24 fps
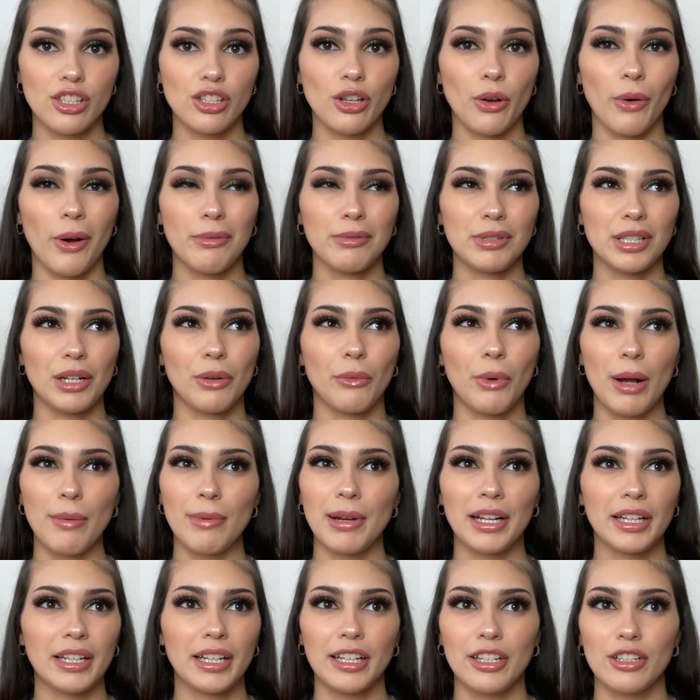So I was like, why am
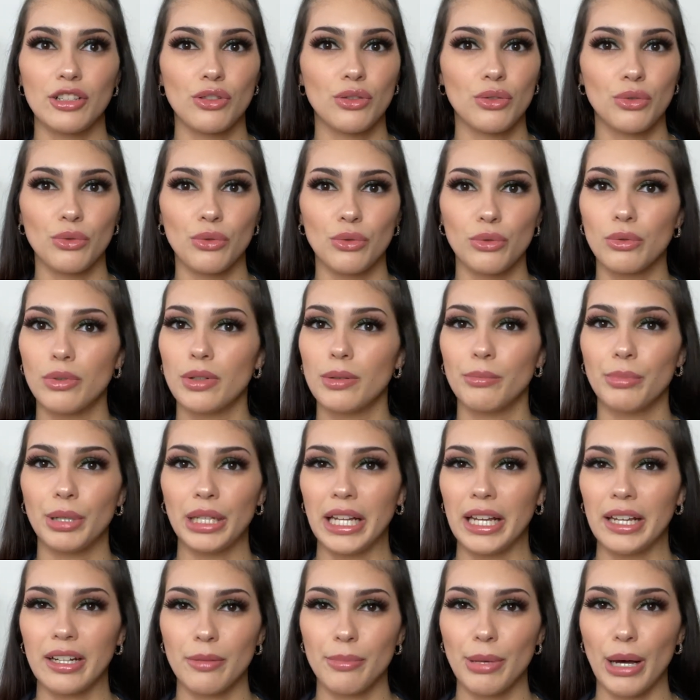I gonna get two
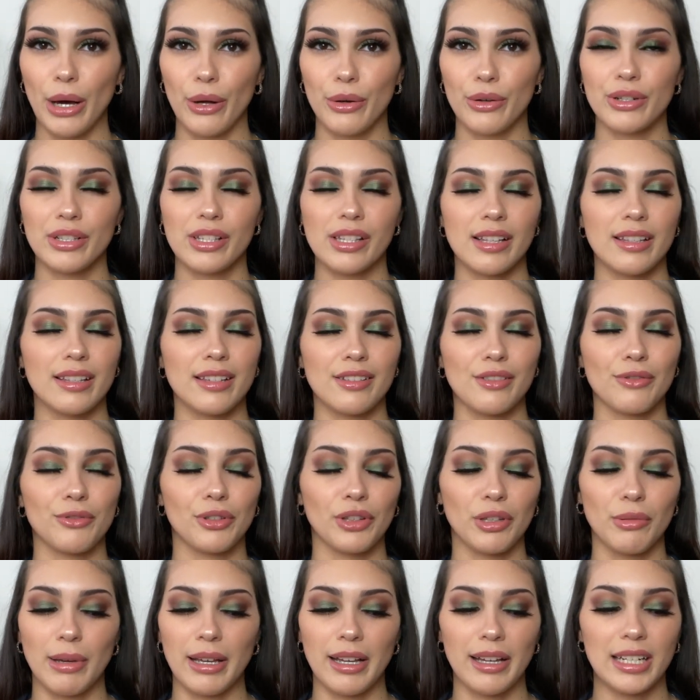banana powders? That doesn't
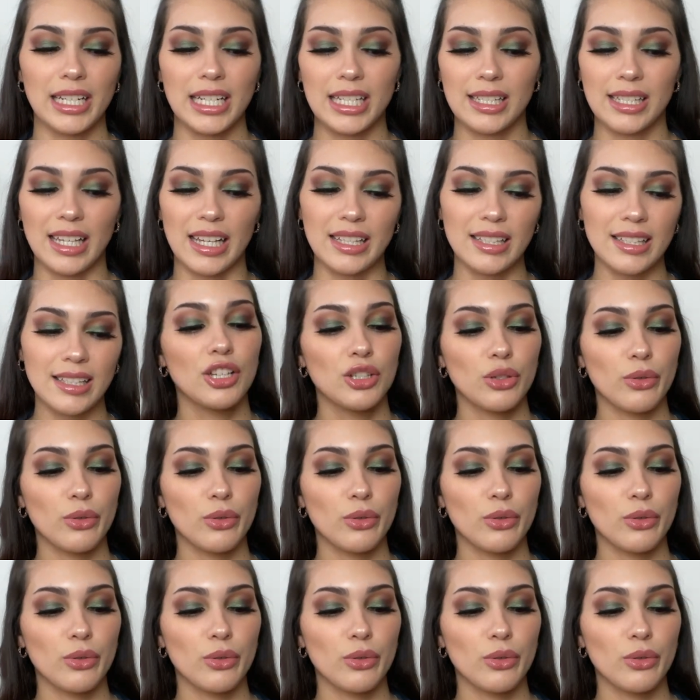really make any sense.